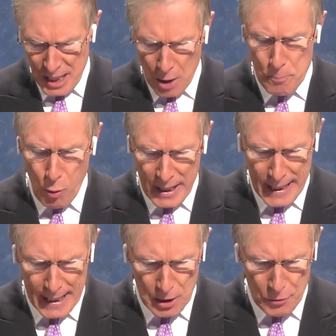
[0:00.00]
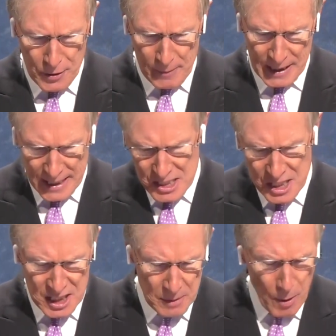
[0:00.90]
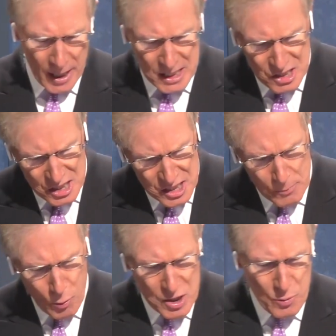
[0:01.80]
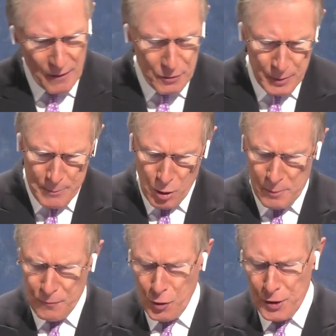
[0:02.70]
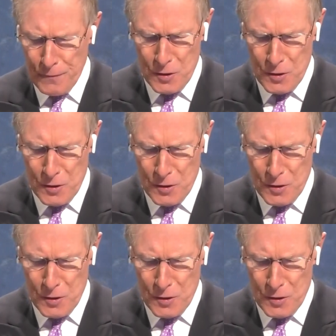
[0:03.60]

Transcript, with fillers: They are poikilothermic. Let's let the body system question. We have three more before your